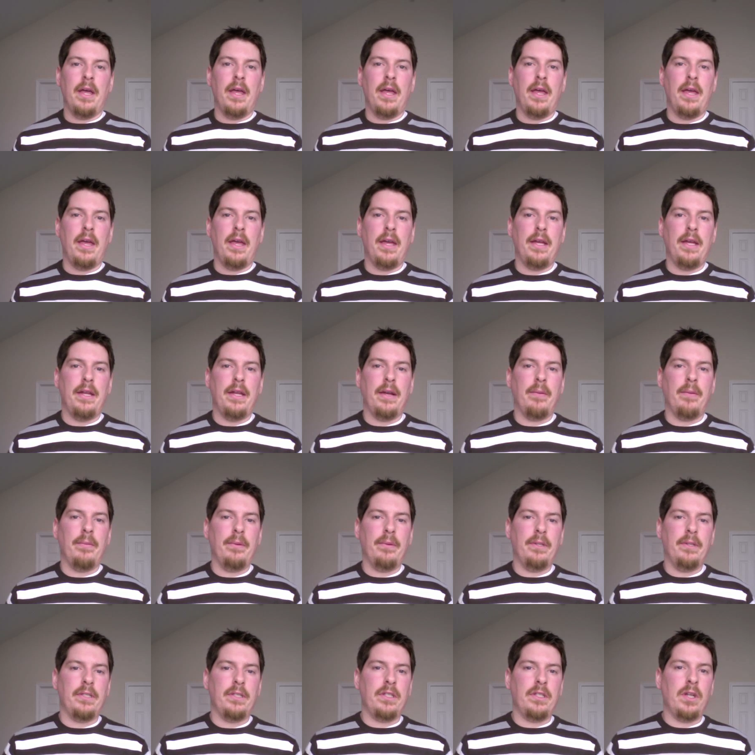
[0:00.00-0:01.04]
and I'm
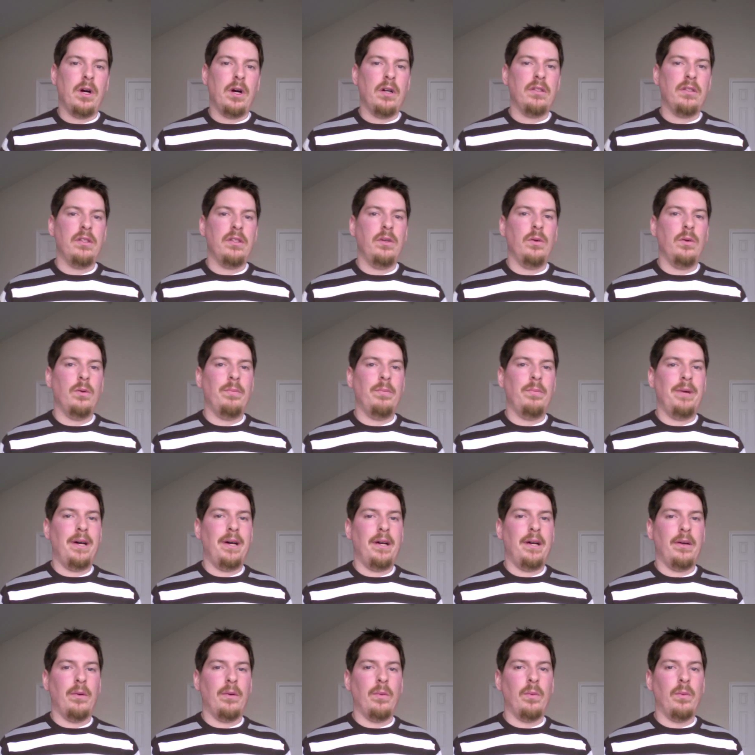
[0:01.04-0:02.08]
going to talk to you
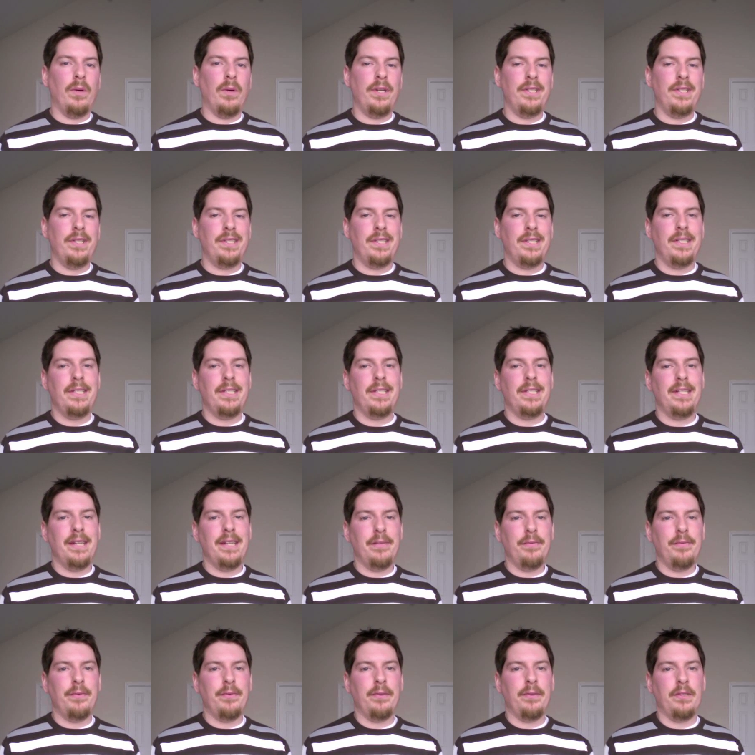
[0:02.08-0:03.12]
about what is the
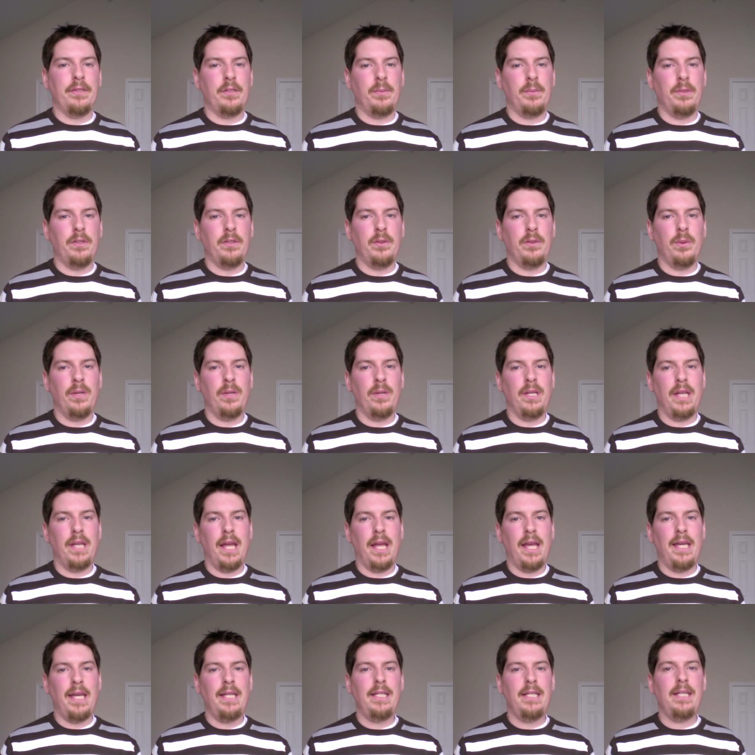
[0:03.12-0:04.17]
difference between
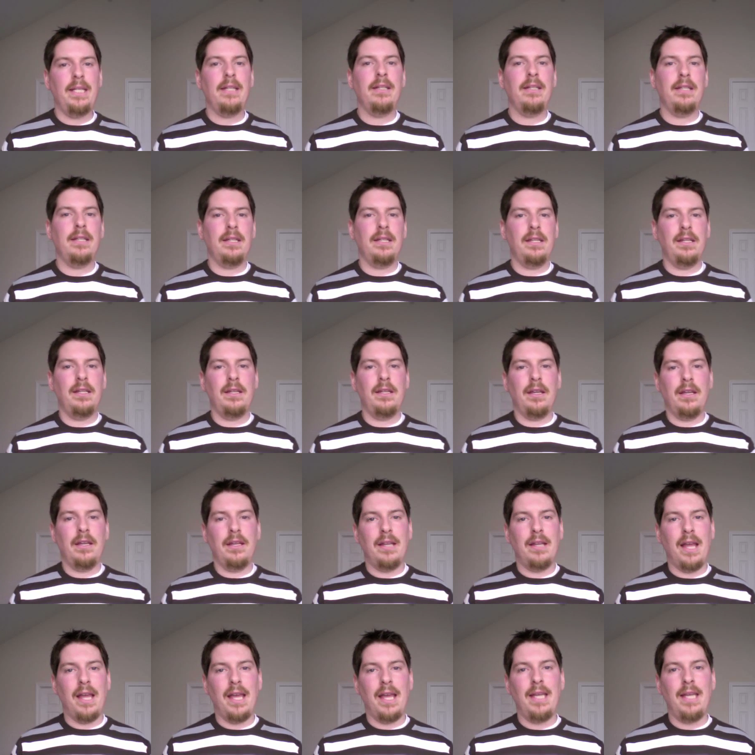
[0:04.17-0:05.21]
ADD
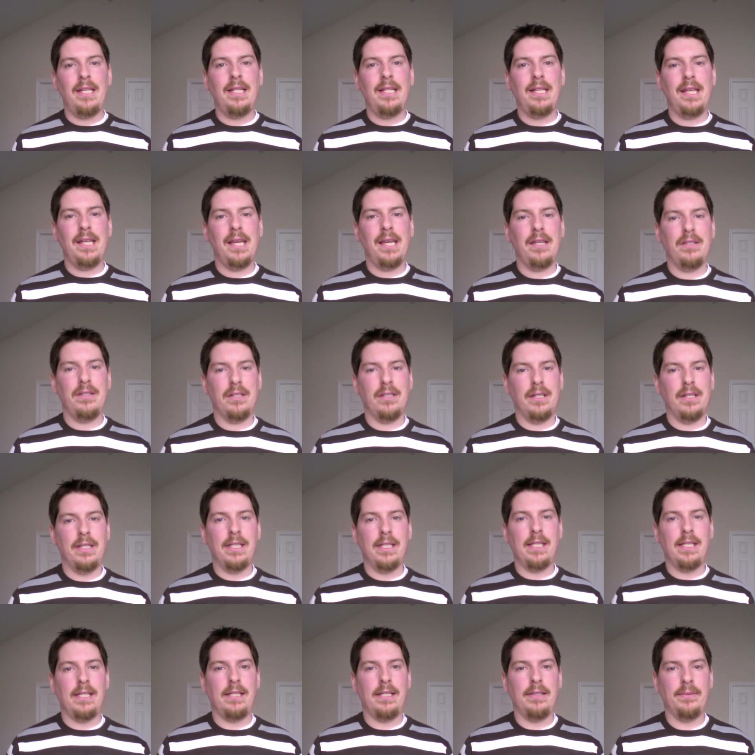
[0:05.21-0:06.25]
and
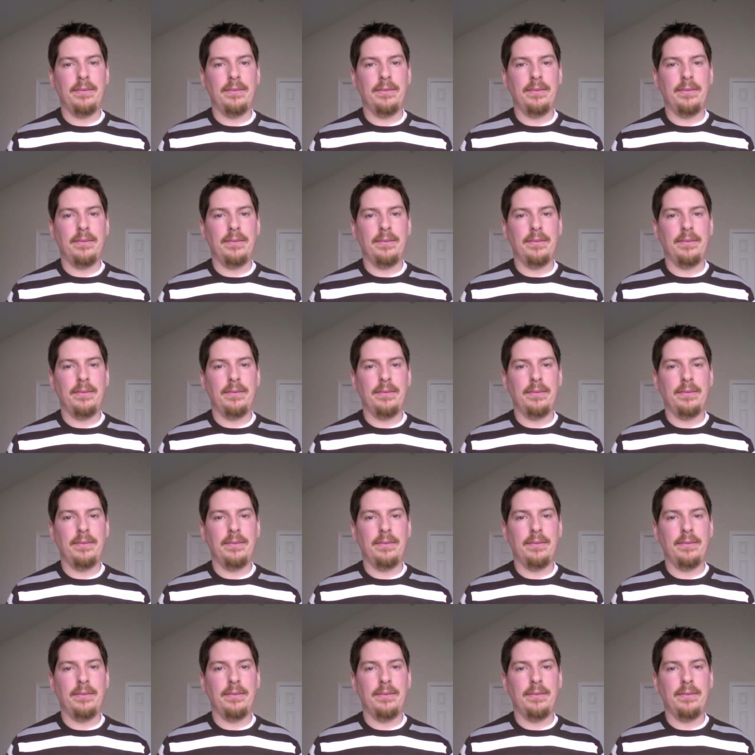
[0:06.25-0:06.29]
ADHD.